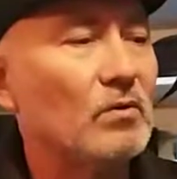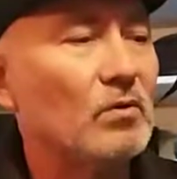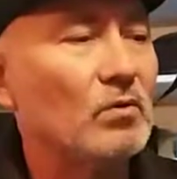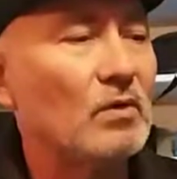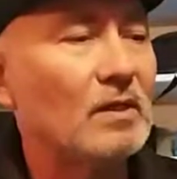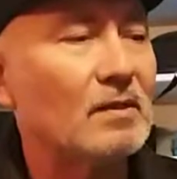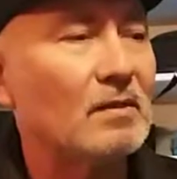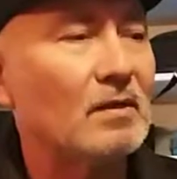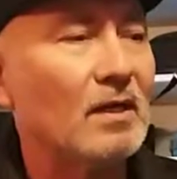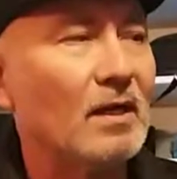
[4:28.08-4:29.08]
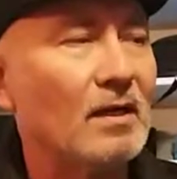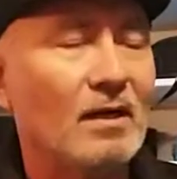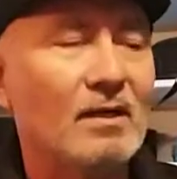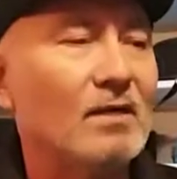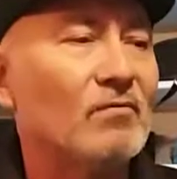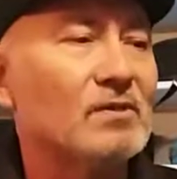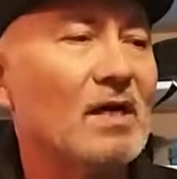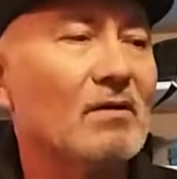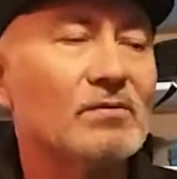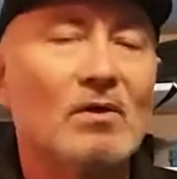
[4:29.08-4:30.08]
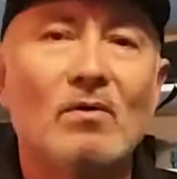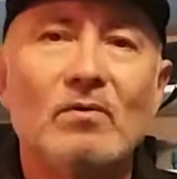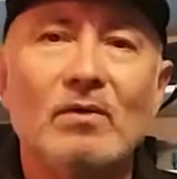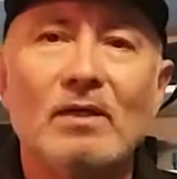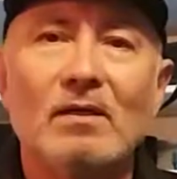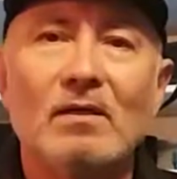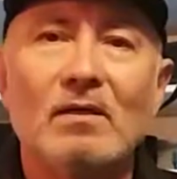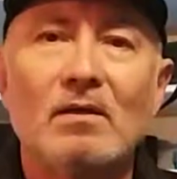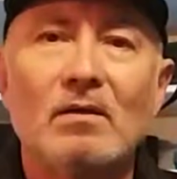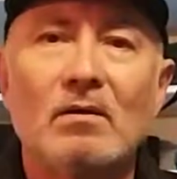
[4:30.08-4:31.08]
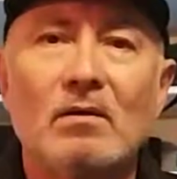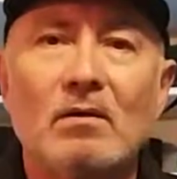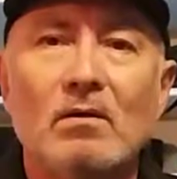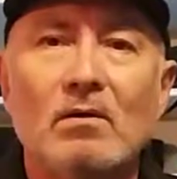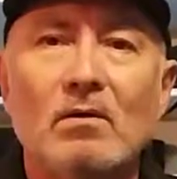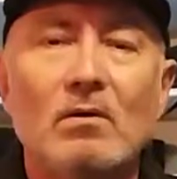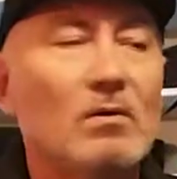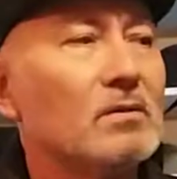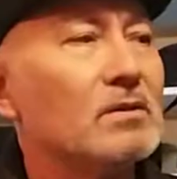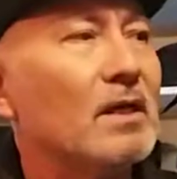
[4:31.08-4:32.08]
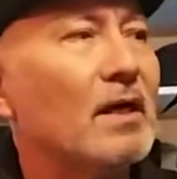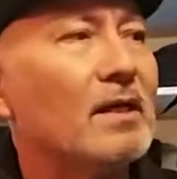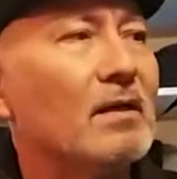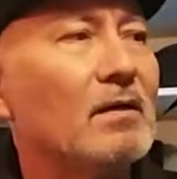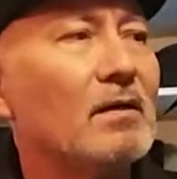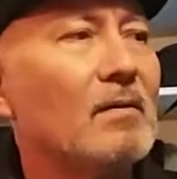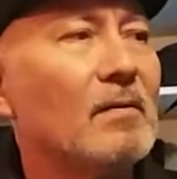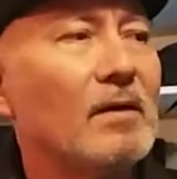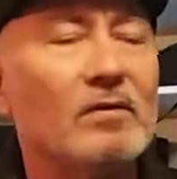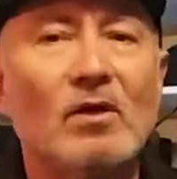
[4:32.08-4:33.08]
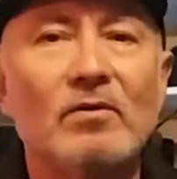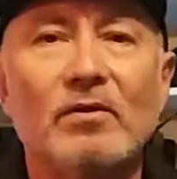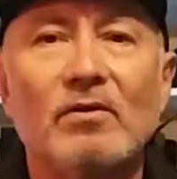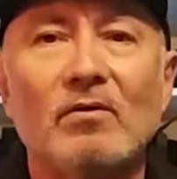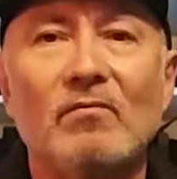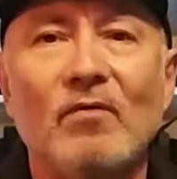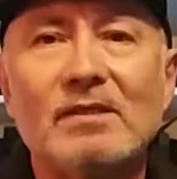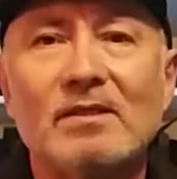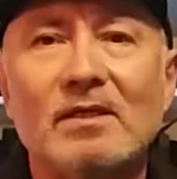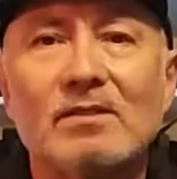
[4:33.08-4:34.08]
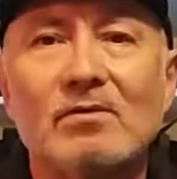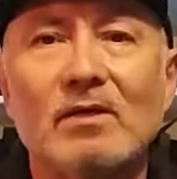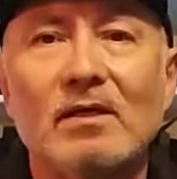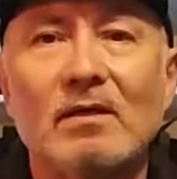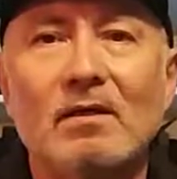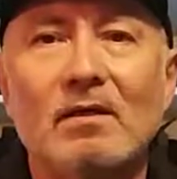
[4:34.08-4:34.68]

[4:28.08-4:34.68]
you get a different sound. So you get, see, here's on the 3rd fret, 6th string.